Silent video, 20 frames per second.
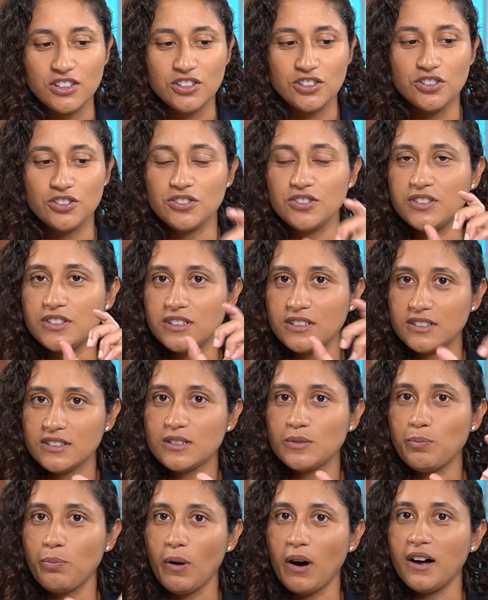good
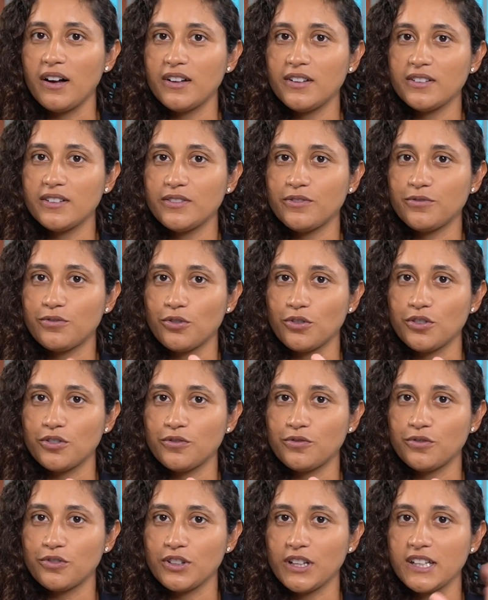spot
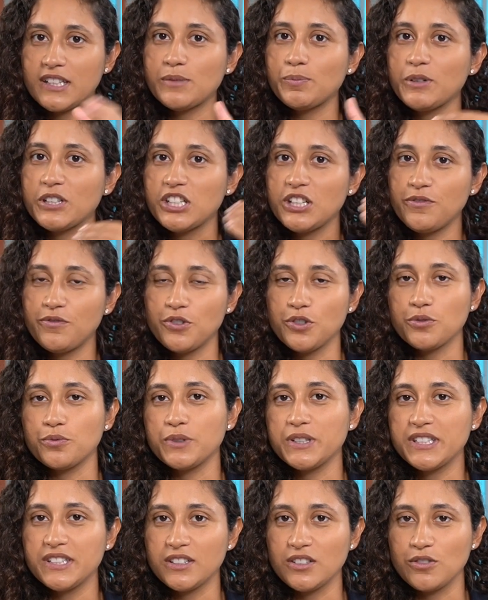for like, especially if you're a
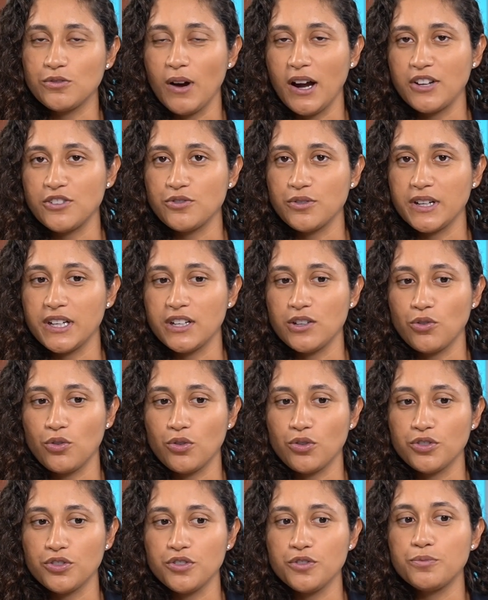recent graduate
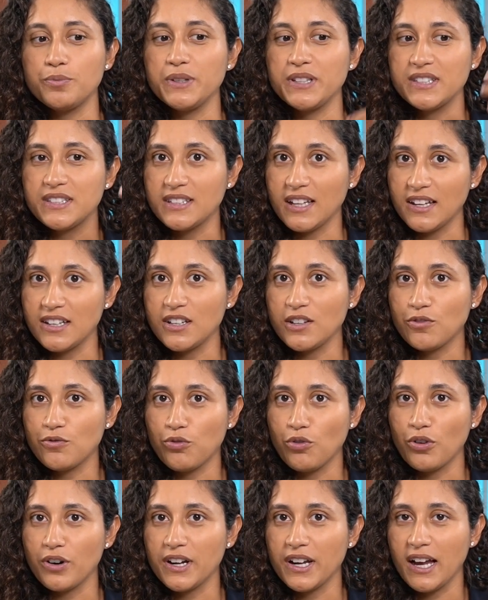or you've been studying
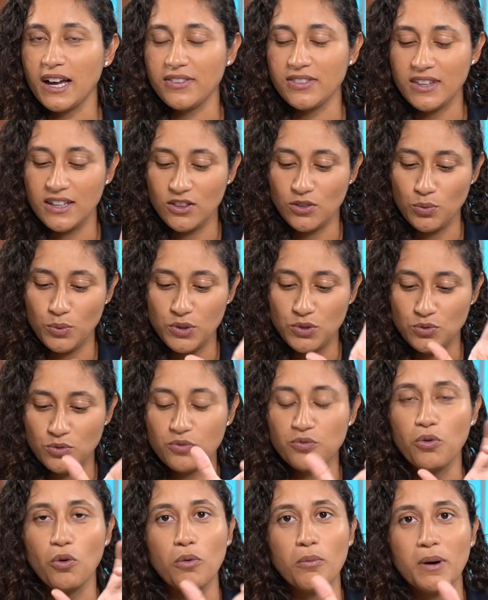for it. I think 3 to
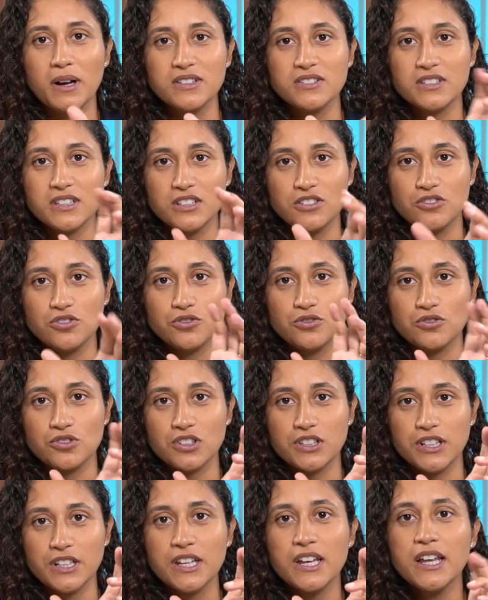4 months is
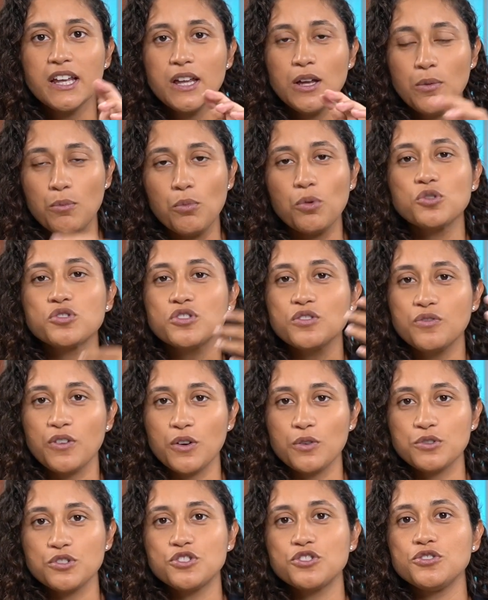usually, most of
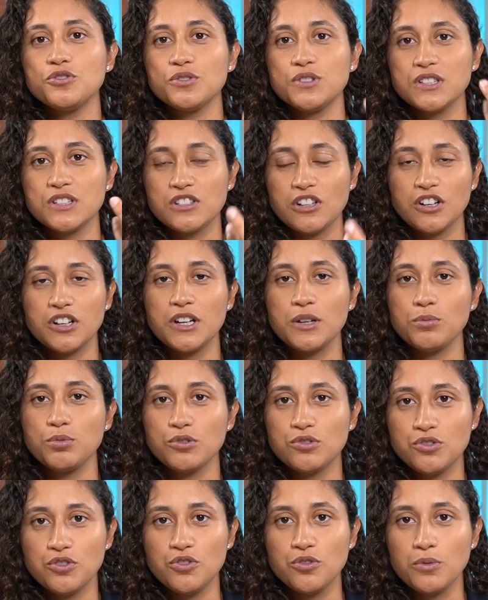our students are
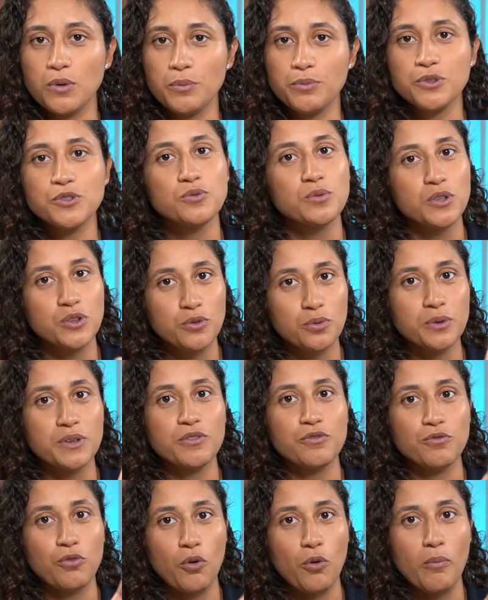able to do it between 3
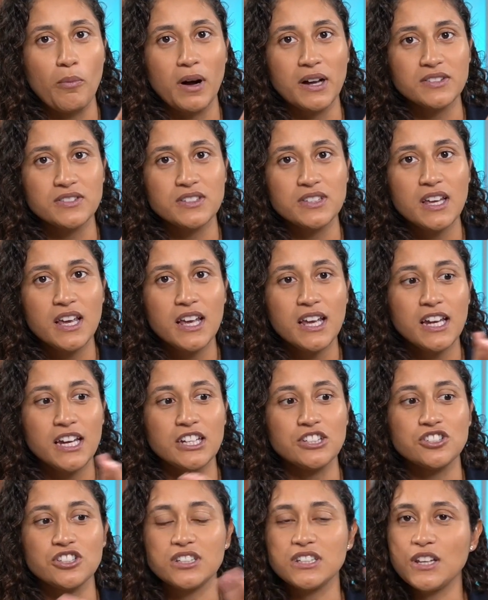to 4 months.
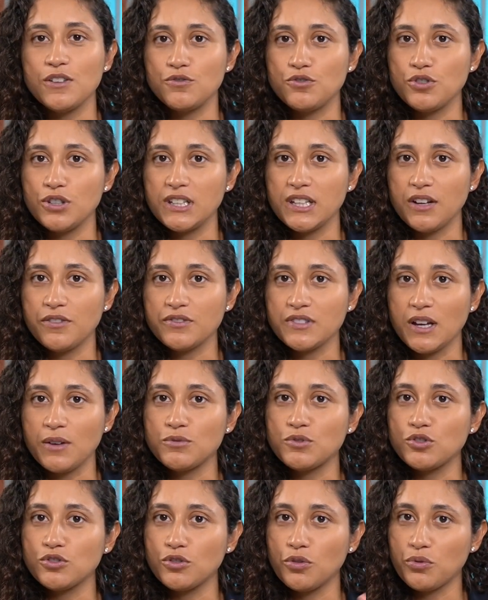It just gives you enough time
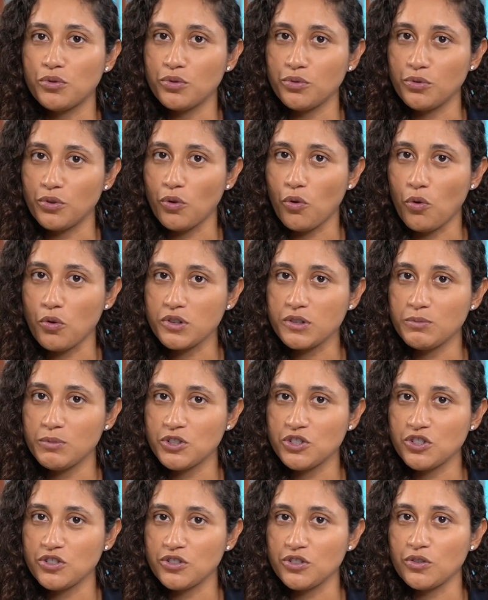to go through the course
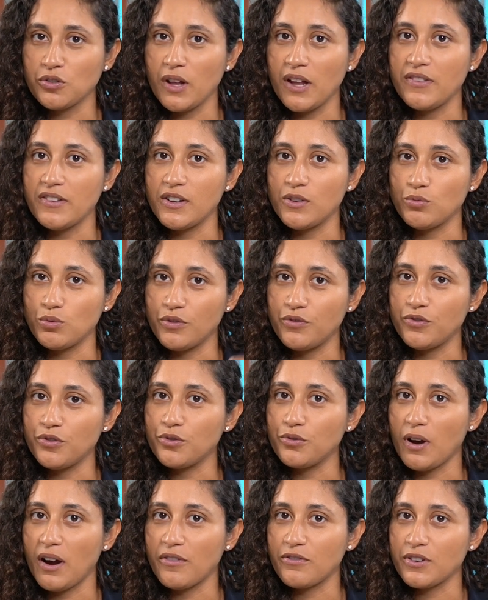material and then
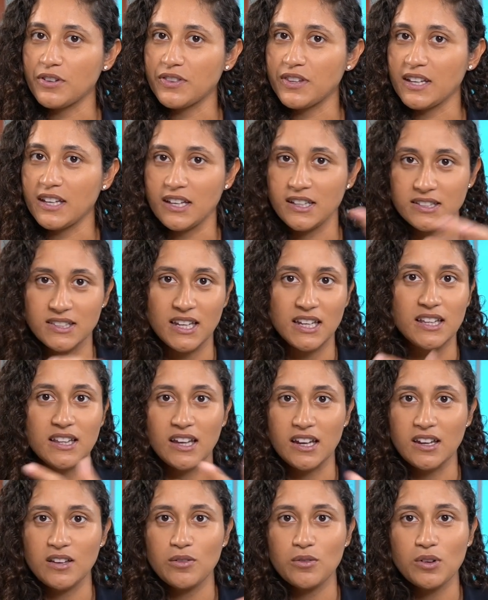review everything and take
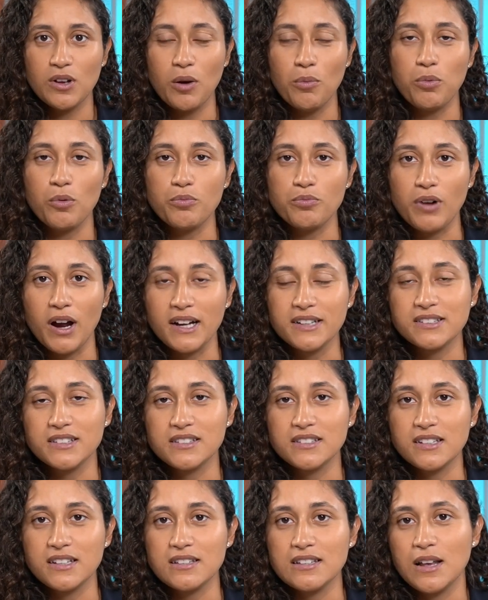like a couple
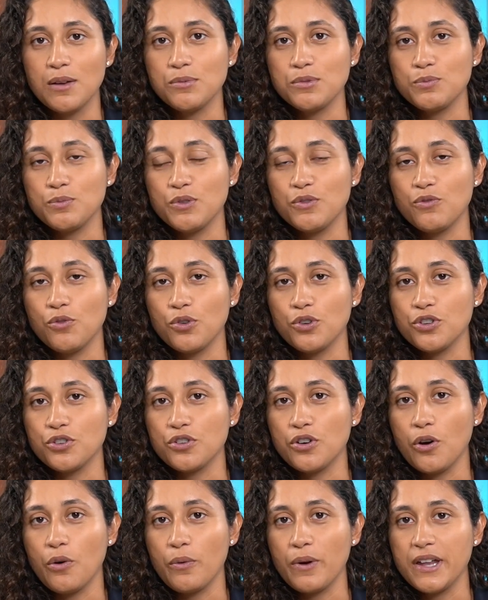practice exams before you
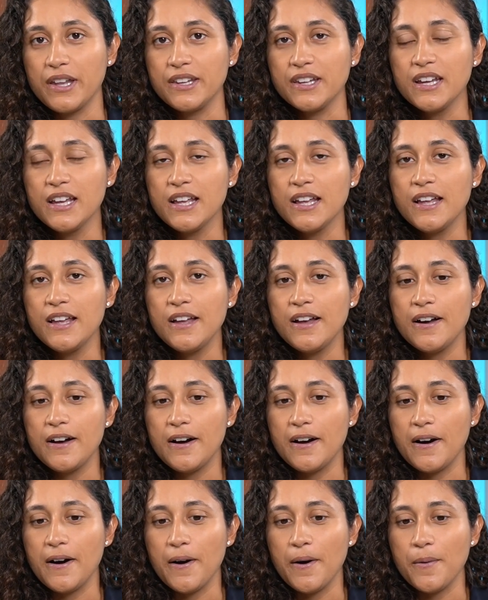go in.
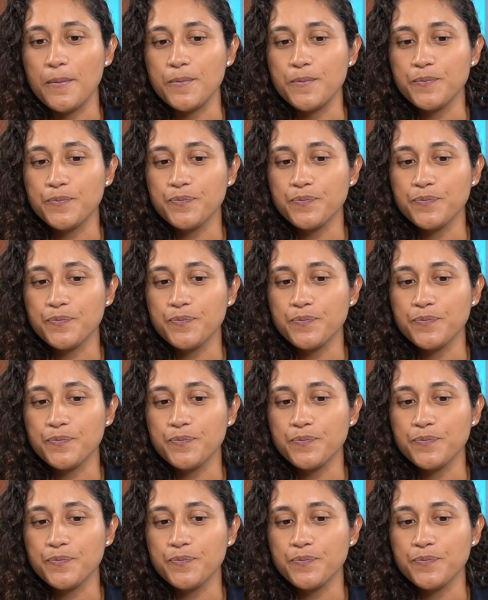How